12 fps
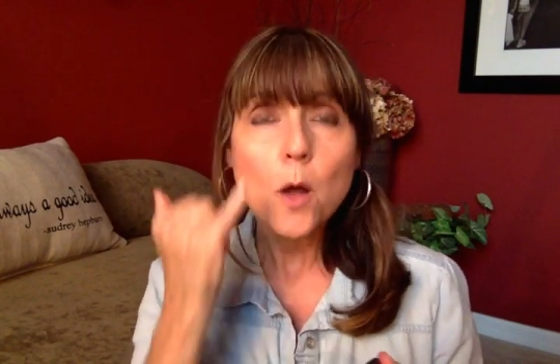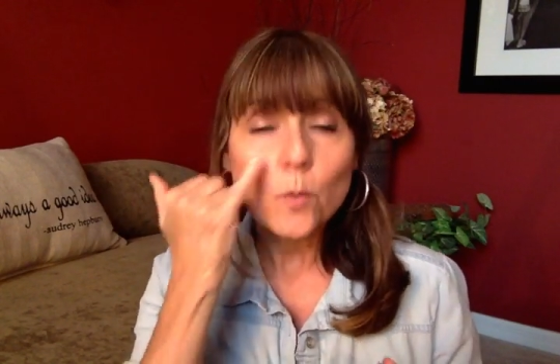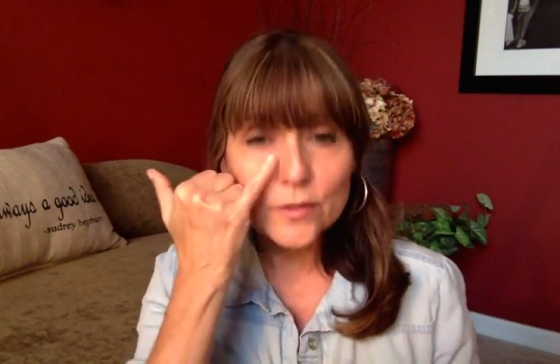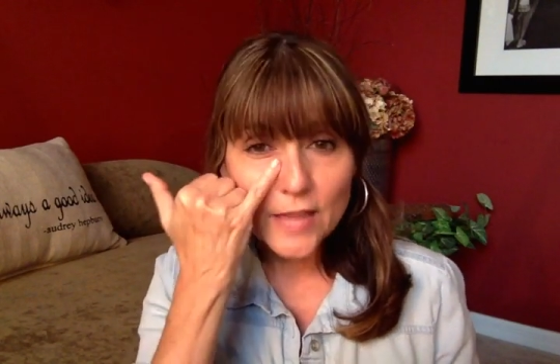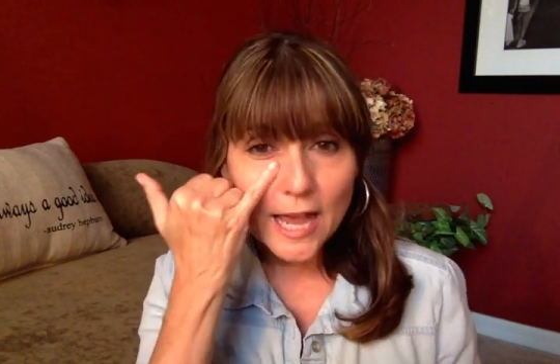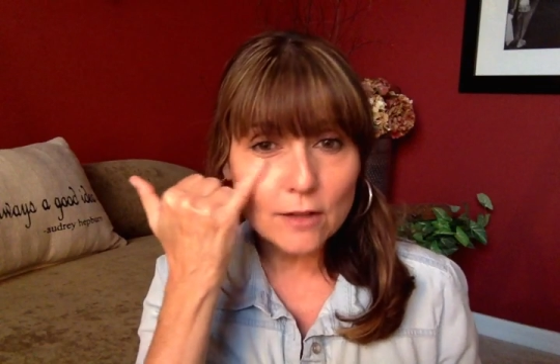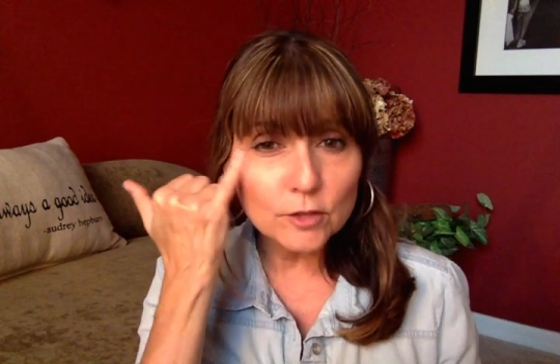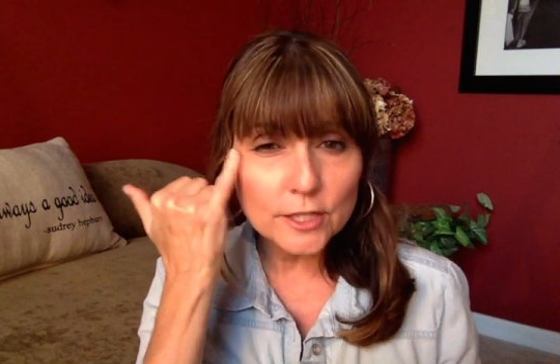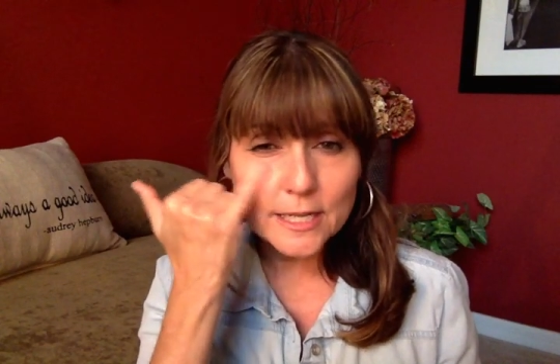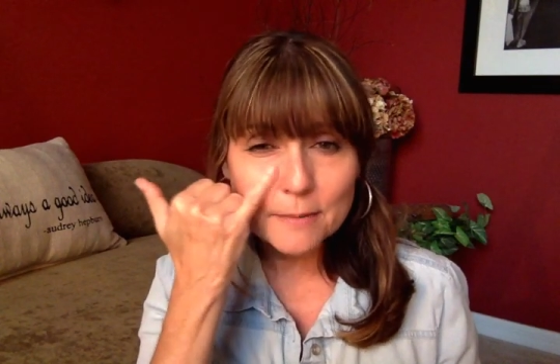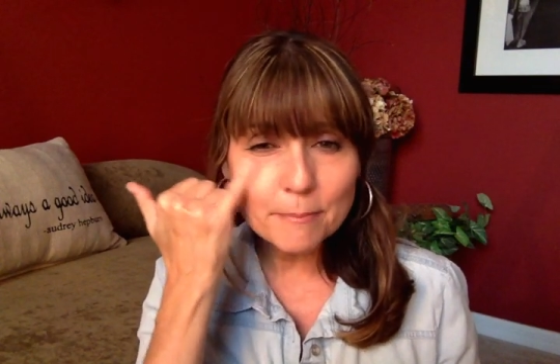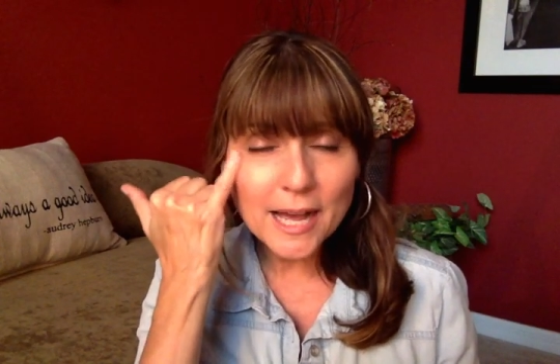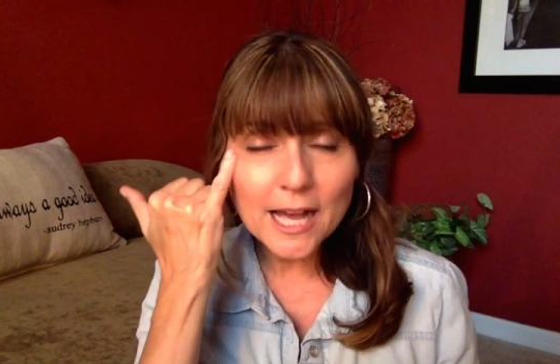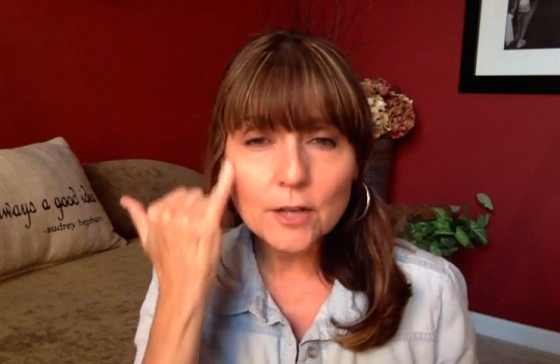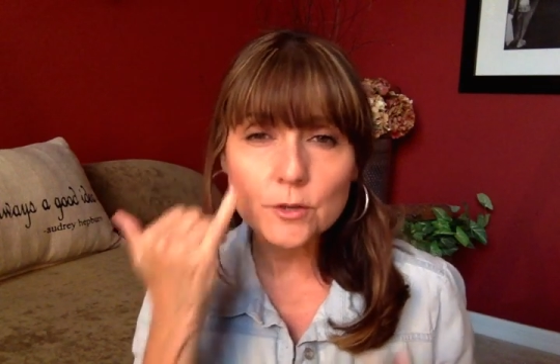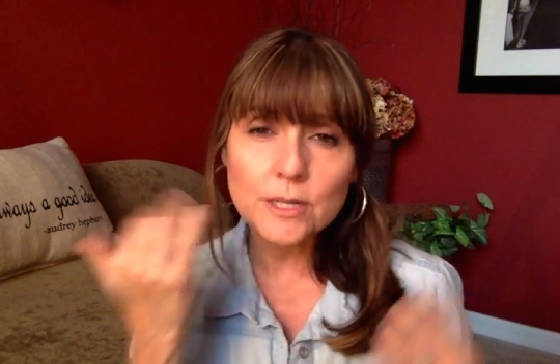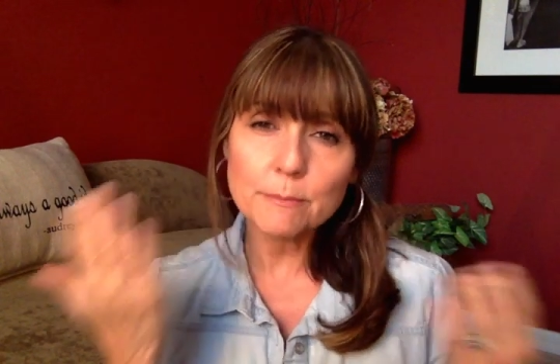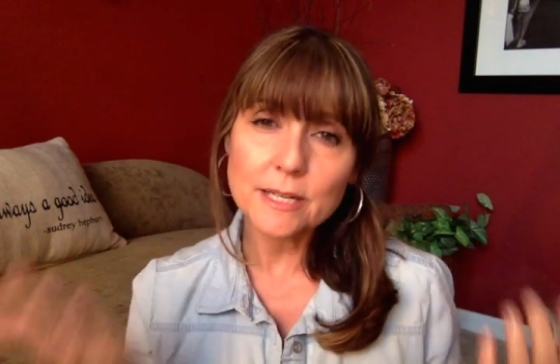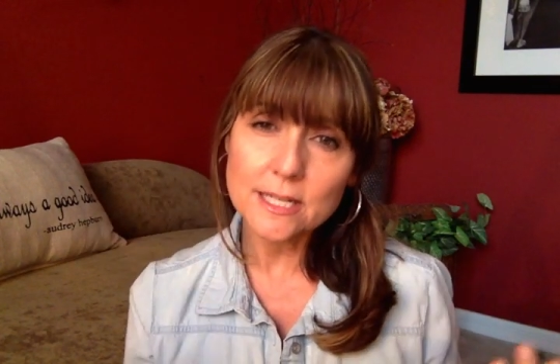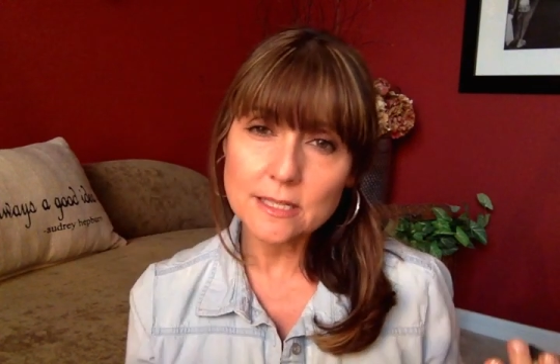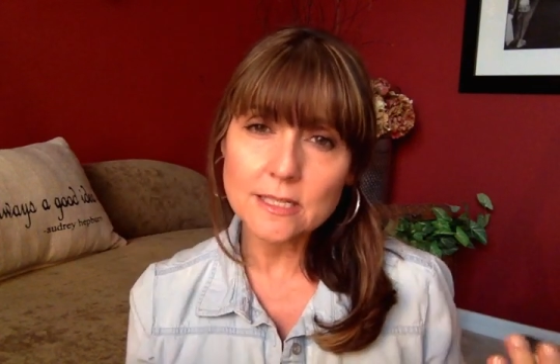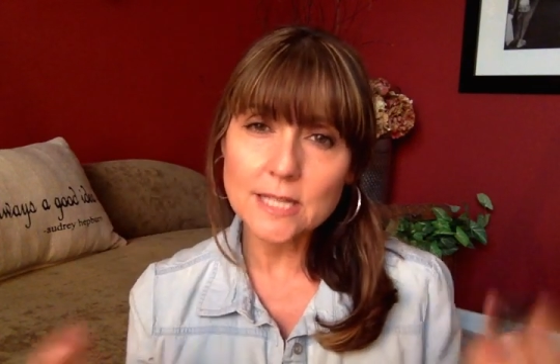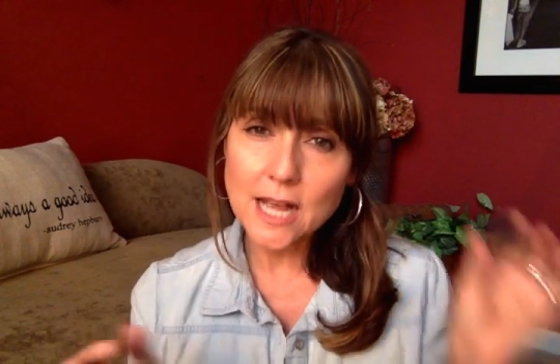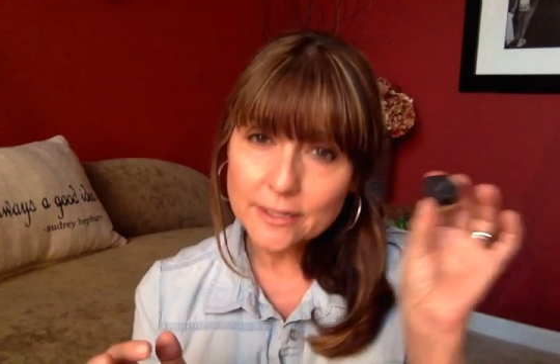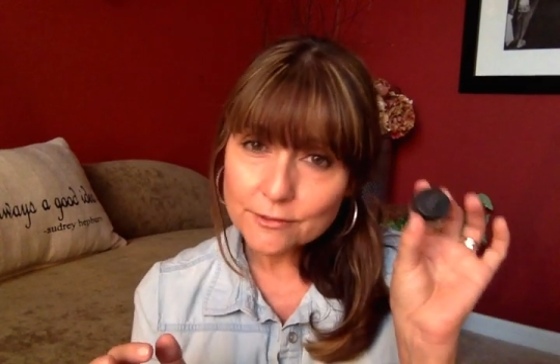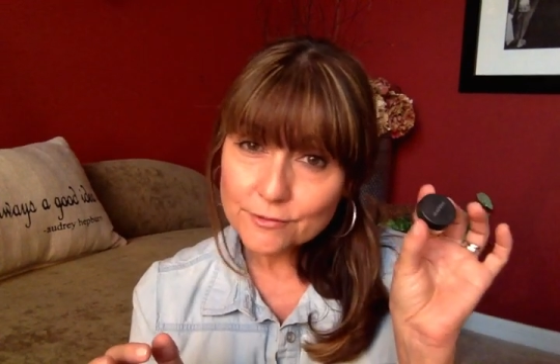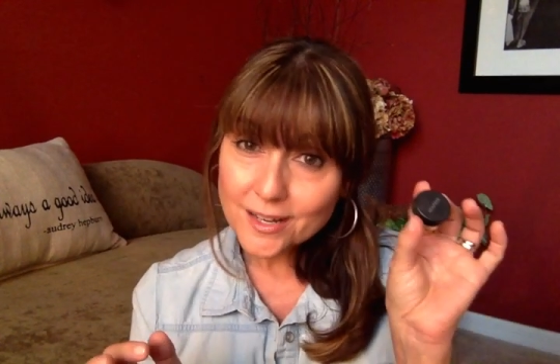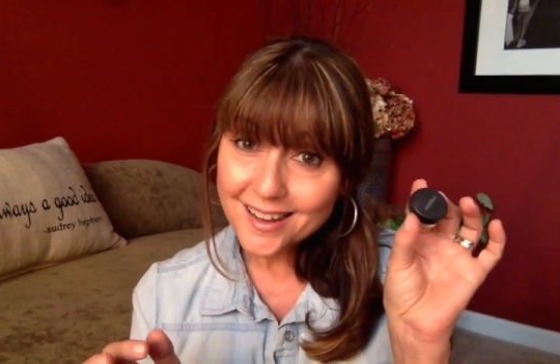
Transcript: without looking powdery because it's kind of